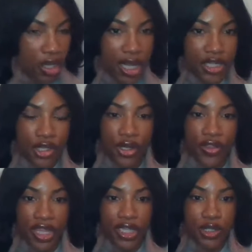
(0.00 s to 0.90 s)
Like certain
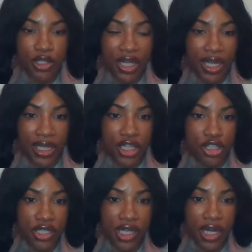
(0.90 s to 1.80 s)
things, like it's
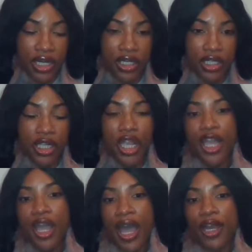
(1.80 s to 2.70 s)
just not gonna,
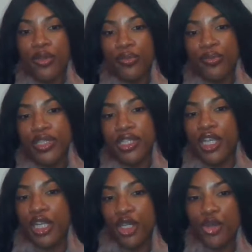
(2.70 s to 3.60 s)
I don't
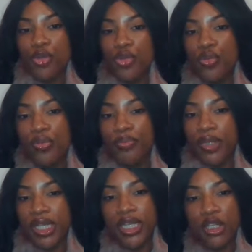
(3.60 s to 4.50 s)
see you
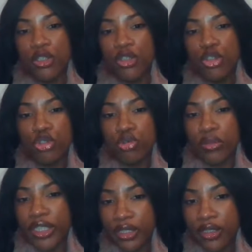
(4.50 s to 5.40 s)
being
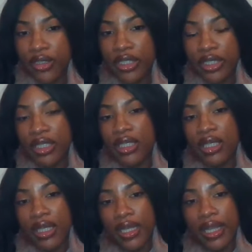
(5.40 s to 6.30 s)
triggered
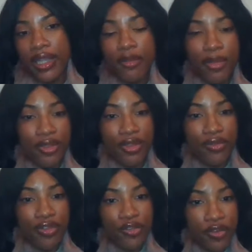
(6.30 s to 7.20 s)
in the month of
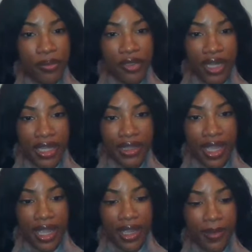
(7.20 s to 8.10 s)
November
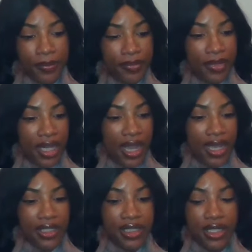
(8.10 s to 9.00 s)
like that.
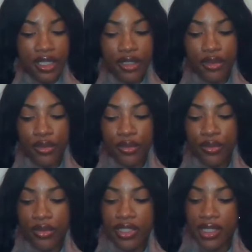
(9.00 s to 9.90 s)
I see
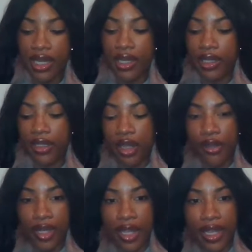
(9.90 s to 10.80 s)
you saying,
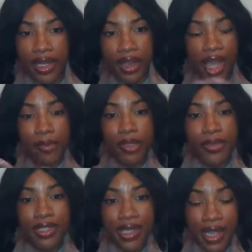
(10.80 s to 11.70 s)
okay, I'm
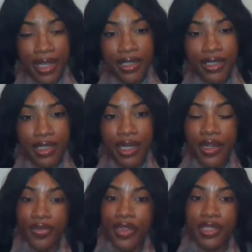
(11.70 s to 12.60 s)
upset.
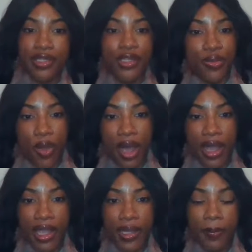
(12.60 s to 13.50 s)
This is
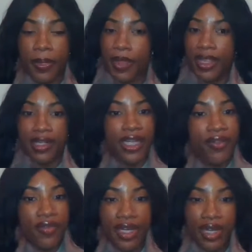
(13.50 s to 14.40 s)
why.
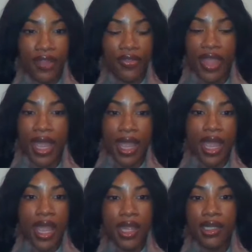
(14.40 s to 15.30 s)
Leaving it at that,
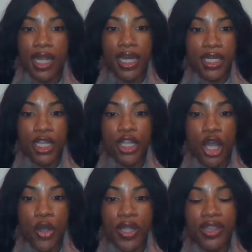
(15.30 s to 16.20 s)
letting it
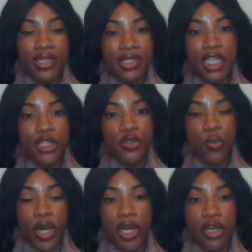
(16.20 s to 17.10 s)
go in the sense
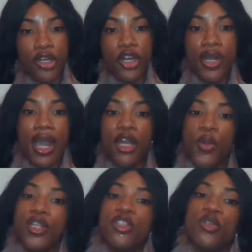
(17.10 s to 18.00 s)
where you're not
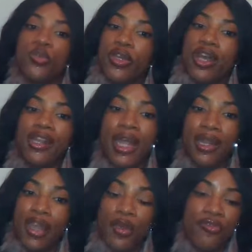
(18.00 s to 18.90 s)
going to let
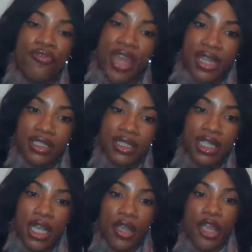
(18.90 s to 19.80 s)
it affect
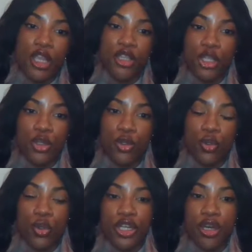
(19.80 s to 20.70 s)
you,
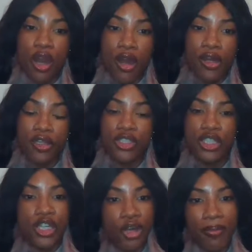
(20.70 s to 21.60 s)
your heart,
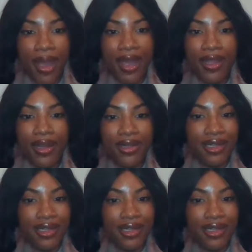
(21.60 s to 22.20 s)
your mind.